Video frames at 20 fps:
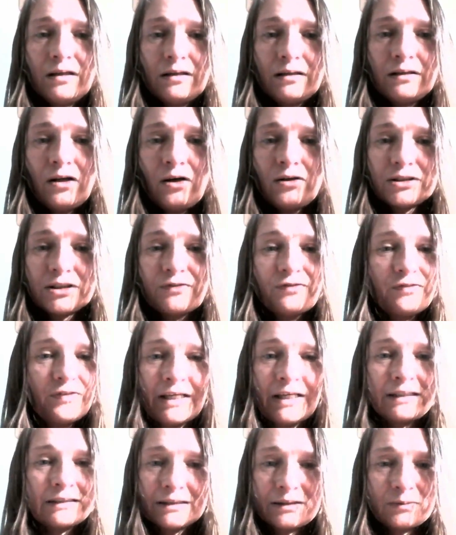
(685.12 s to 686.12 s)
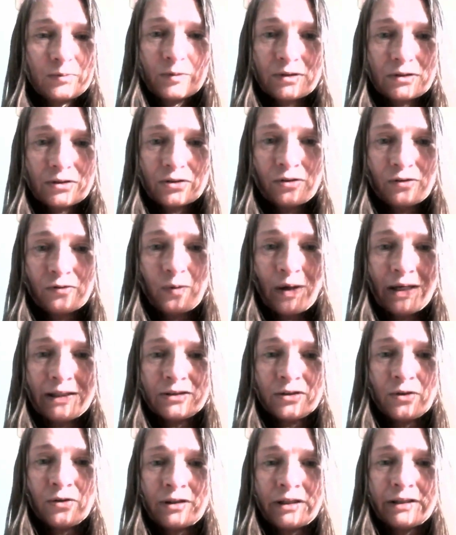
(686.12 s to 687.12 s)
lots of things sort of
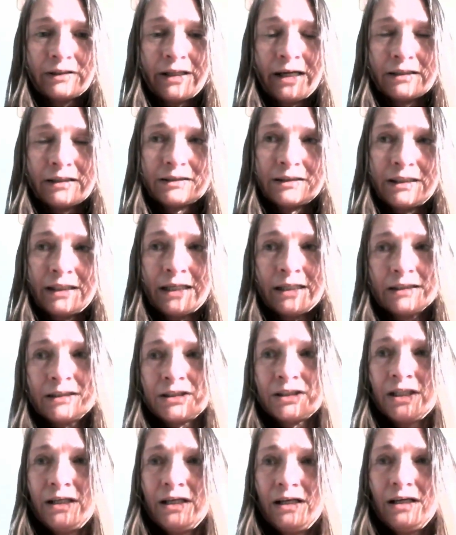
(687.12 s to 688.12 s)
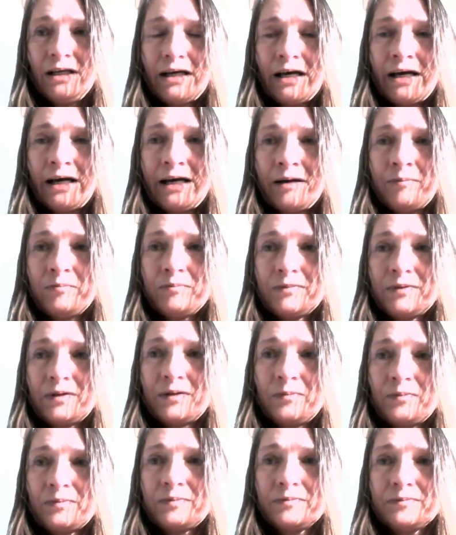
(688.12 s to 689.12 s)
went on at that stage. You
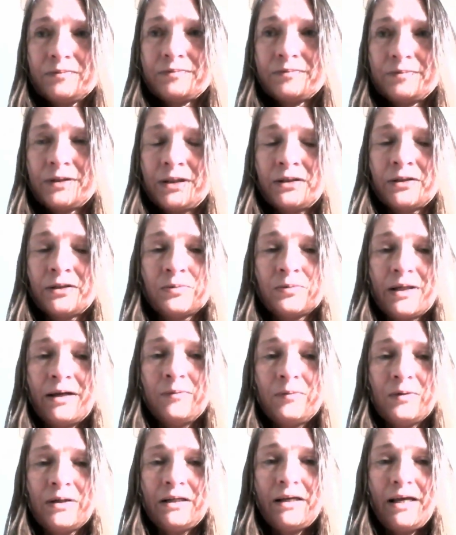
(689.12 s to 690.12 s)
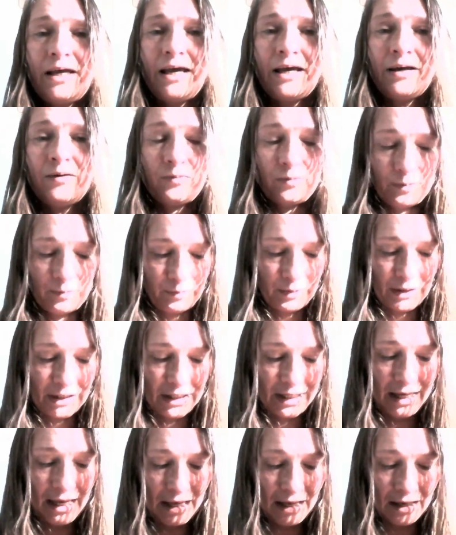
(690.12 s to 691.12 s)
know, it
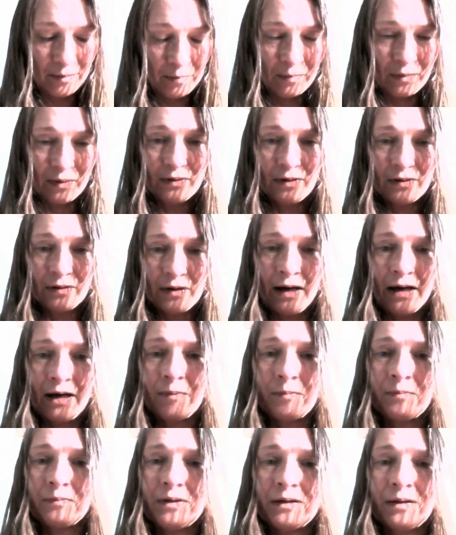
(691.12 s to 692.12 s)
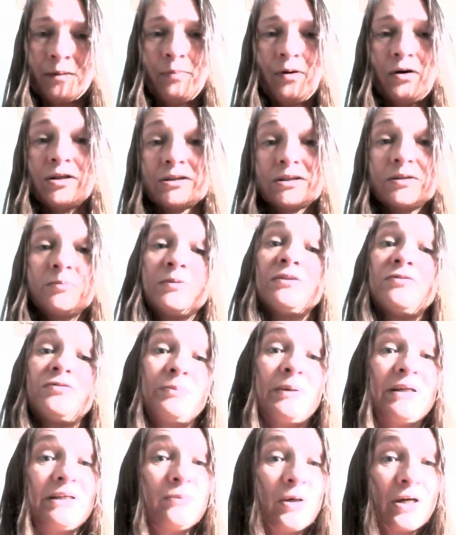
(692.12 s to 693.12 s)
became impossible for
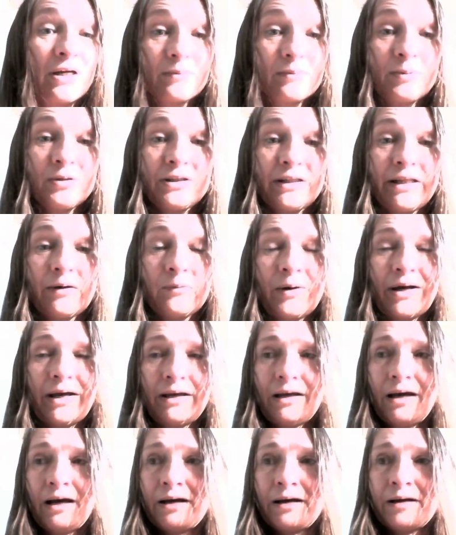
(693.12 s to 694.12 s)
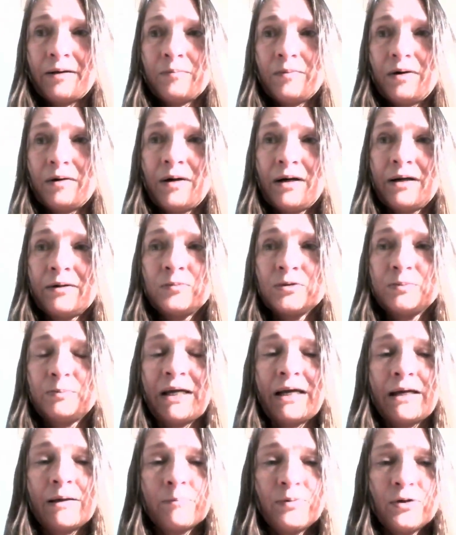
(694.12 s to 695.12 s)
me to work, put it that way. I was
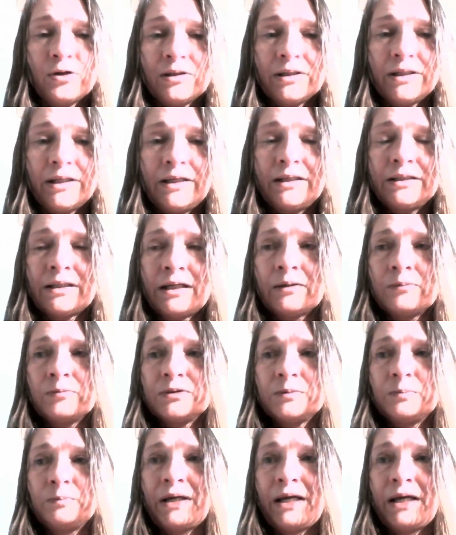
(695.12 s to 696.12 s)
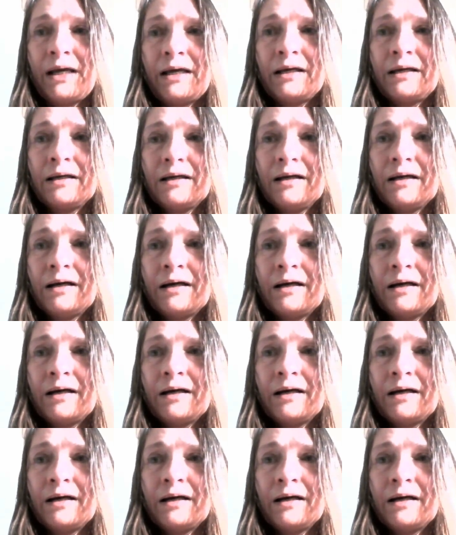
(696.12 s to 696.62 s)
being bullied, I was being